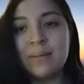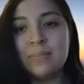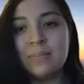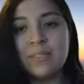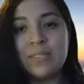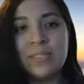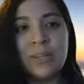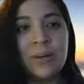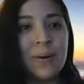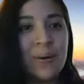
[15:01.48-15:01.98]

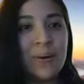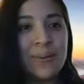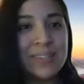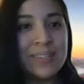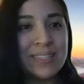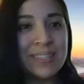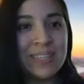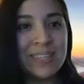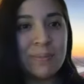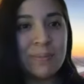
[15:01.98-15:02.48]
So
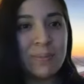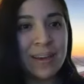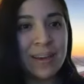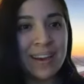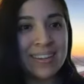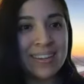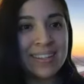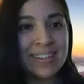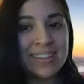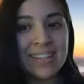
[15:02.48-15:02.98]
always keep
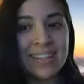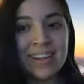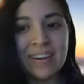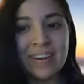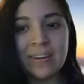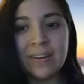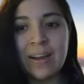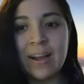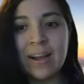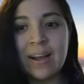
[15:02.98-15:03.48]
that in
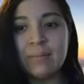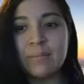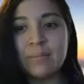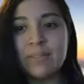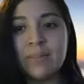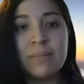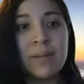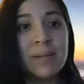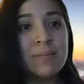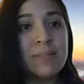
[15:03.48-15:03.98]
there.
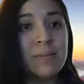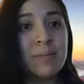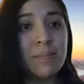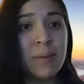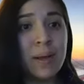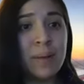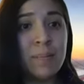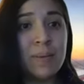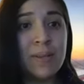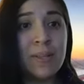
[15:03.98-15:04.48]
Sometimes it
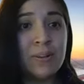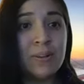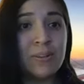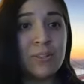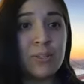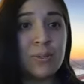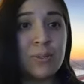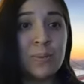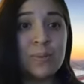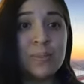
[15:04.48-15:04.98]
might be good
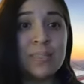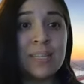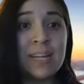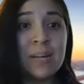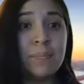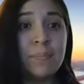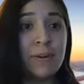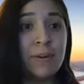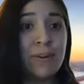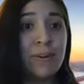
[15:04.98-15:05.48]
to set
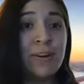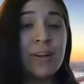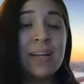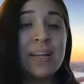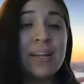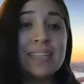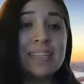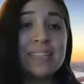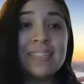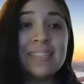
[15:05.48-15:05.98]
up your
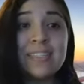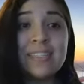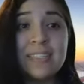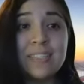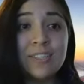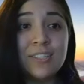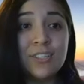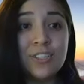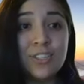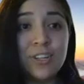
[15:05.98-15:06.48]

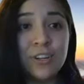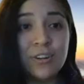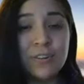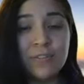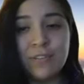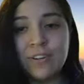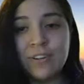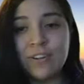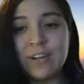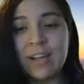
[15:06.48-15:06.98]
signature
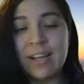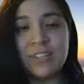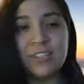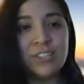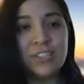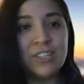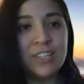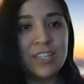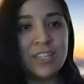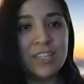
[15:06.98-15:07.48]
for your
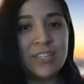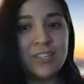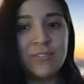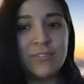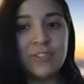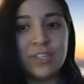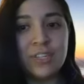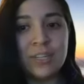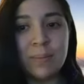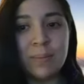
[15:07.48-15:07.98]

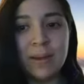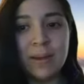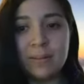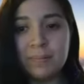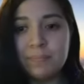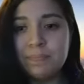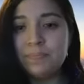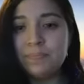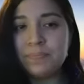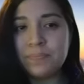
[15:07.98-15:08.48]
SJSU
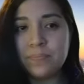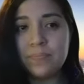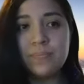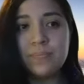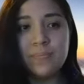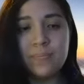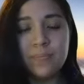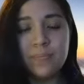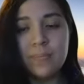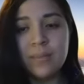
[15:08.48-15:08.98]
Gmail.
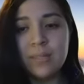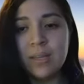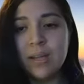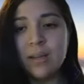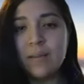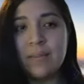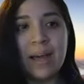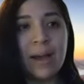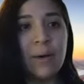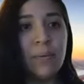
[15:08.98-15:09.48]

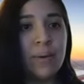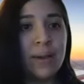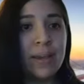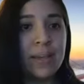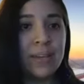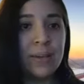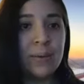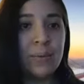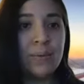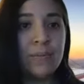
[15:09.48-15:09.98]
That way
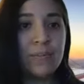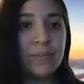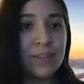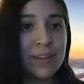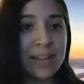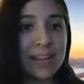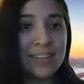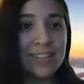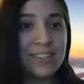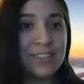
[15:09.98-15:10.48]
you won't
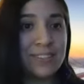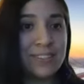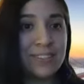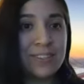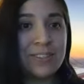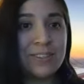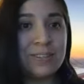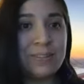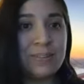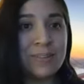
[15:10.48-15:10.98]
forget
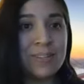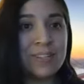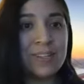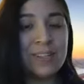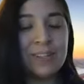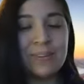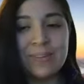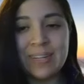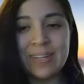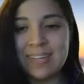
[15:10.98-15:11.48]
to
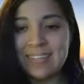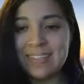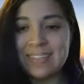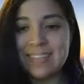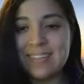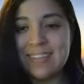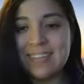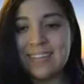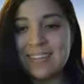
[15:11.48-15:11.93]
include it.